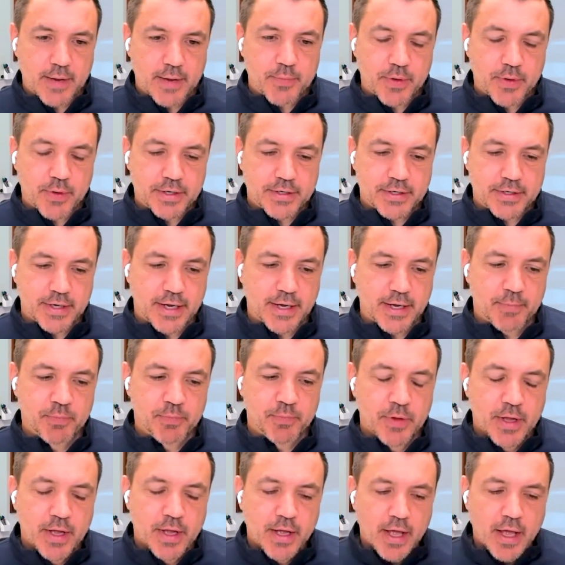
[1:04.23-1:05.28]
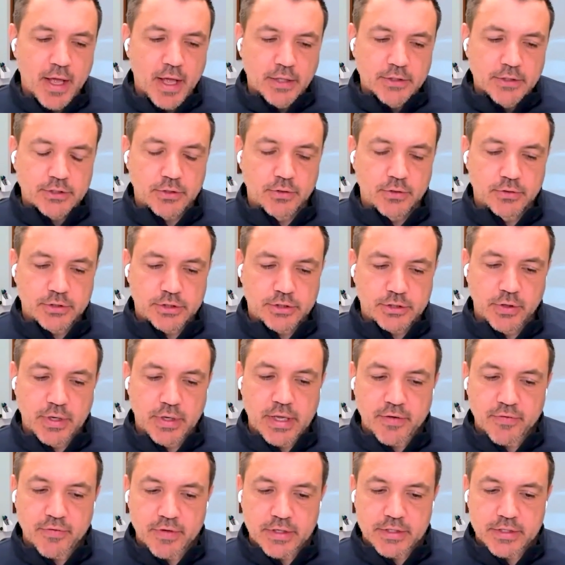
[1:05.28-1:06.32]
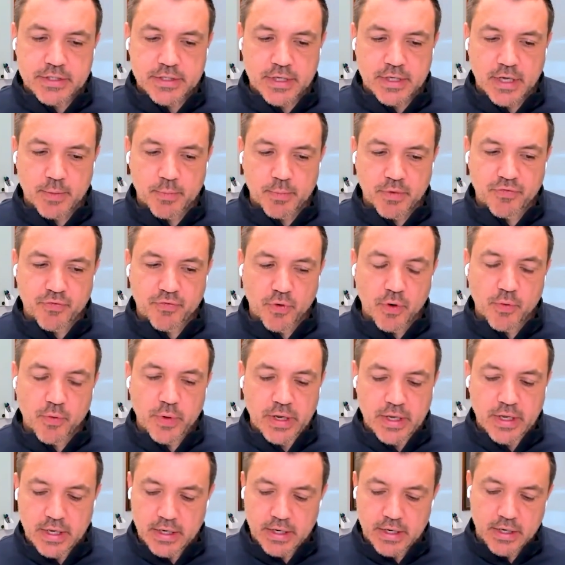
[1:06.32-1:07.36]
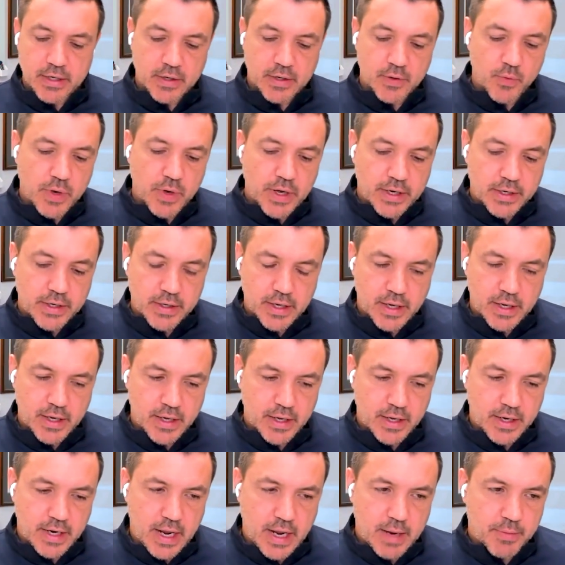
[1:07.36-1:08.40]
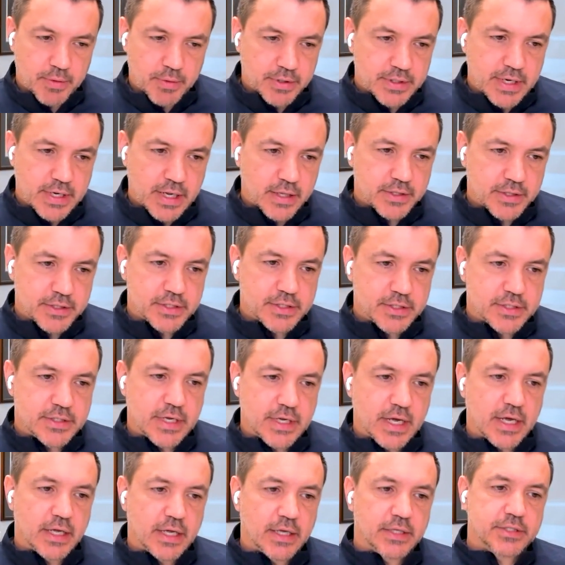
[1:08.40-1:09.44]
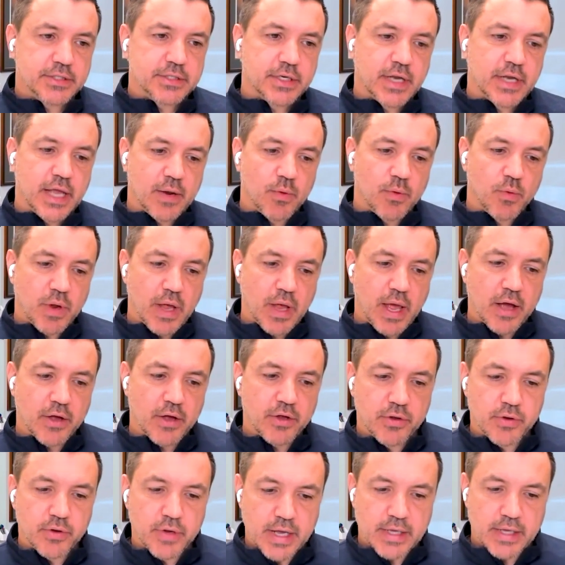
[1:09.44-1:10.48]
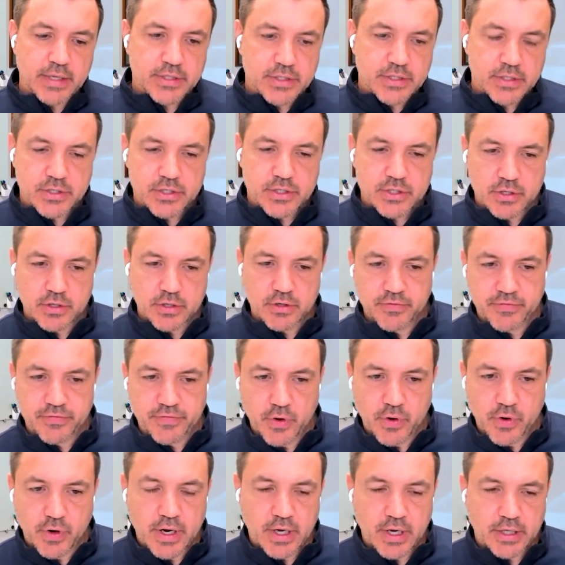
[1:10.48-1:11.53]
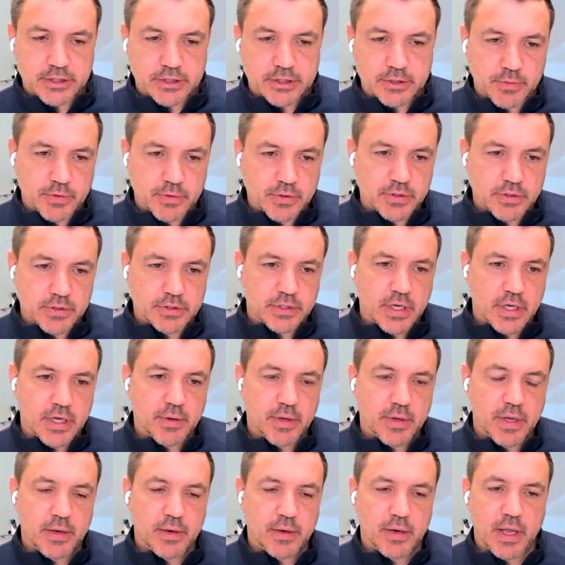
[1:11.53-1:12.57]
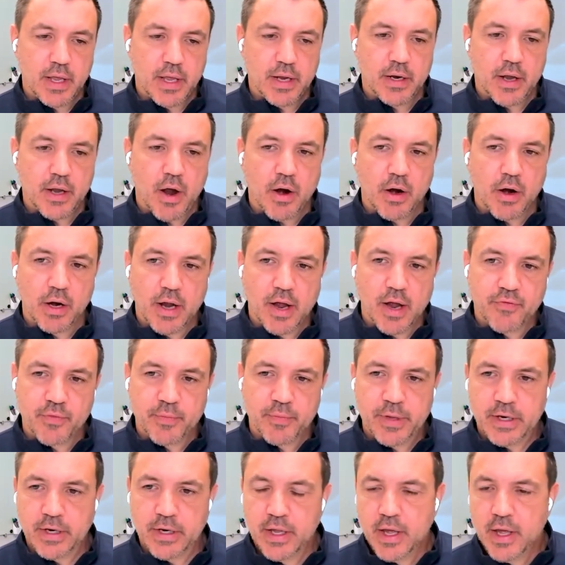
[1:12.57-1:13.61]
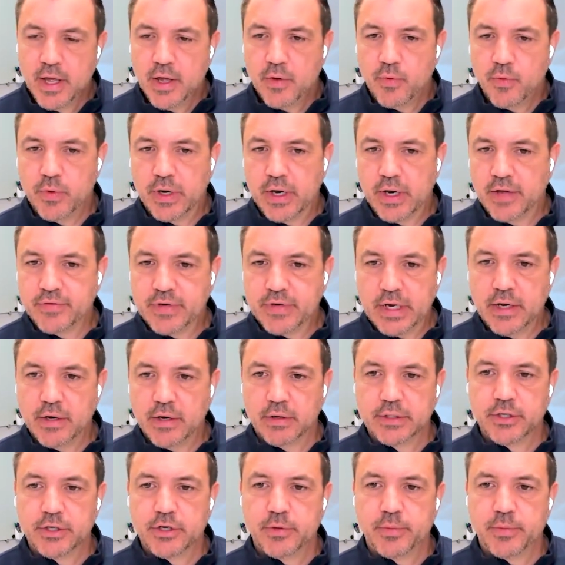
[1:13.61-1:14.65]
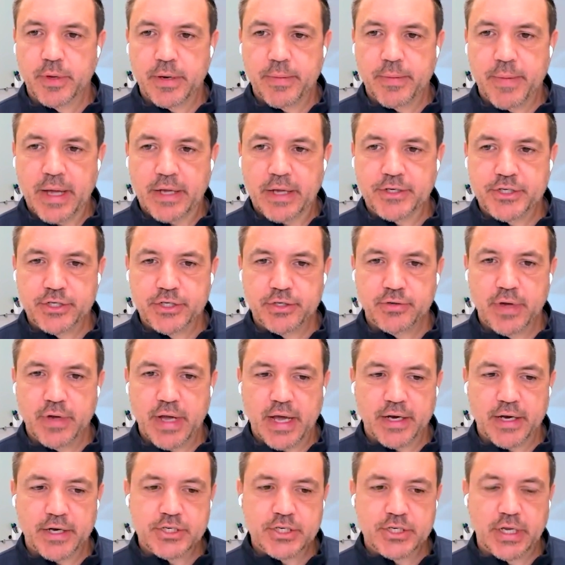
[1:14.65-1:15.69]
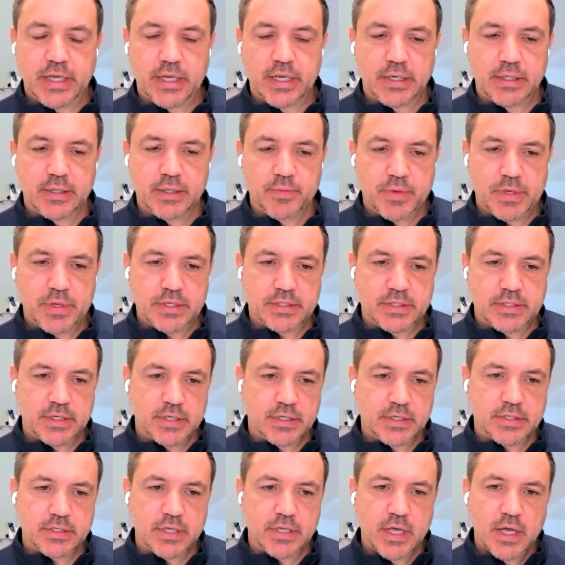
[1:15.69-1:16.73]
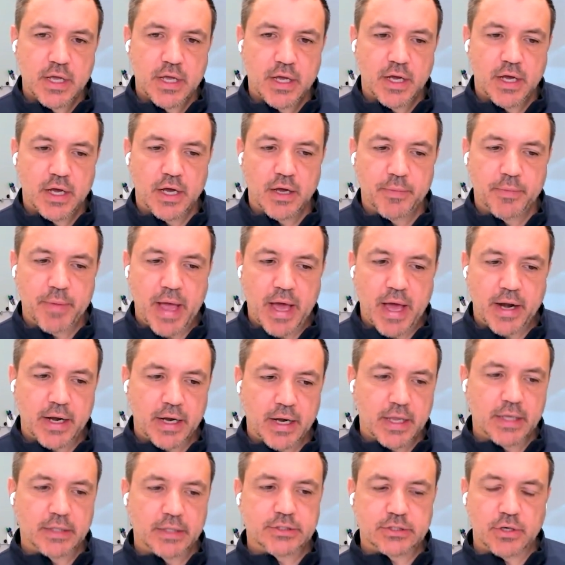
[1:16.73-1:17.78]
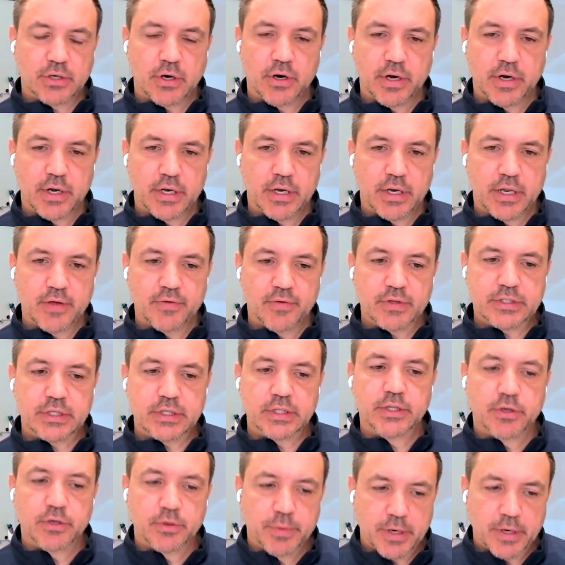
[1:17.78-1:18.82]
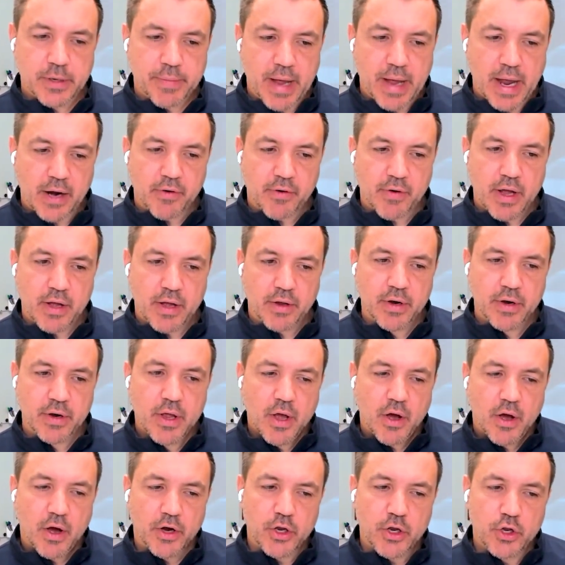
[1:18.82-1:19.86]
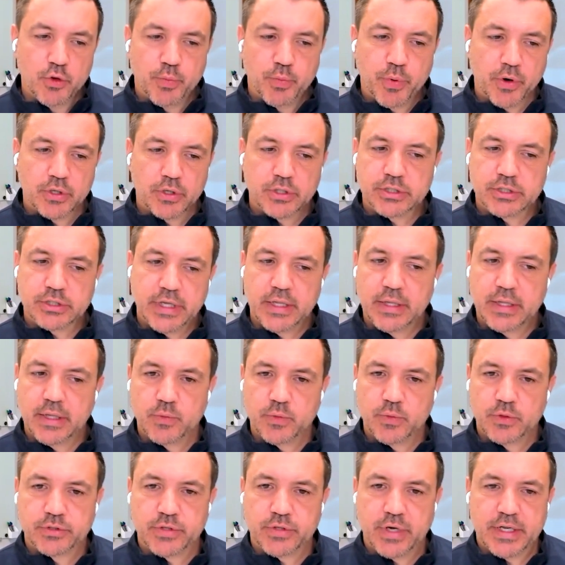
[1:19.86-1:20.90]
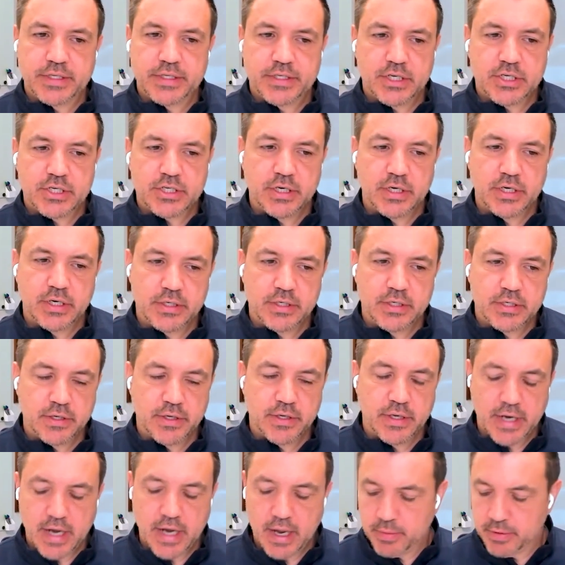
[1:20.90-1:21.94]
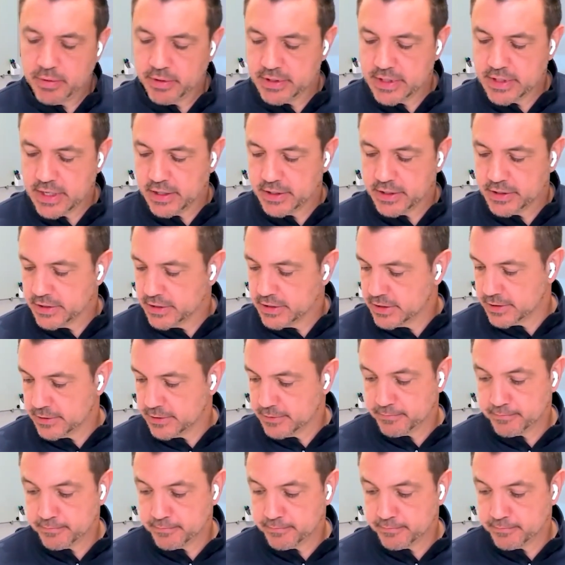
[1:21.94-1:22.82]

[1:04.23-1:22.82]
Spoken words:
But so give us, before we get into what Enable Intelligence does and how you guys serve your customers and our government, would love to hear a little bit about you. How did you get in the business? How did it get started? Give us a little bit of background on you personally, and then we'll transition into Enable Intelligence.